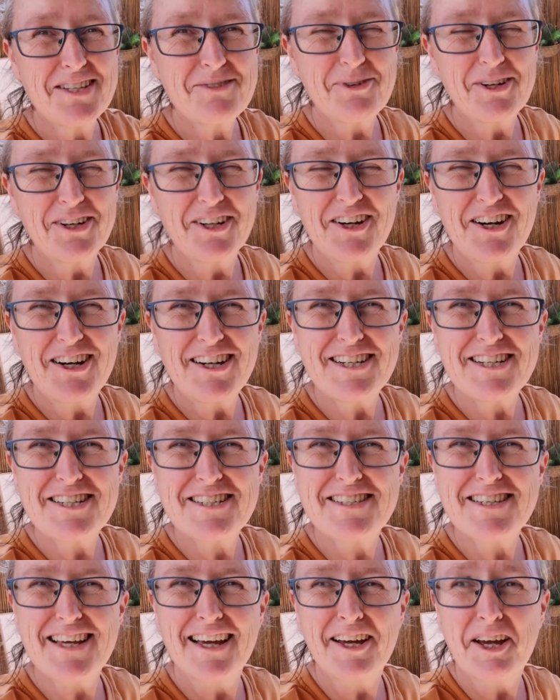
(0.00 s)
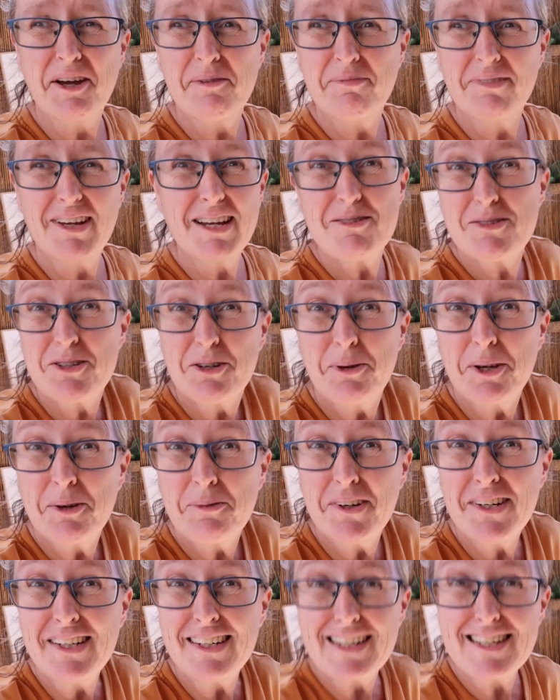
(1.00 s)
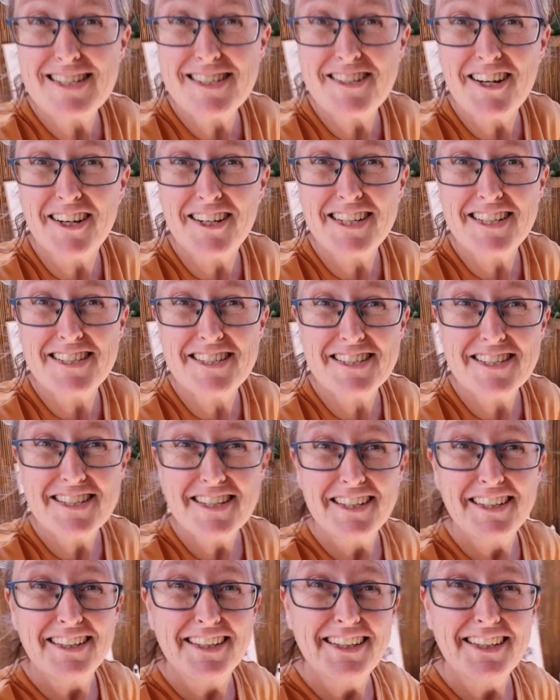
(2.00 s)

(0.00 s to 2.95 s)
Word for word: this one guys. Um, it was a quick one, it's nice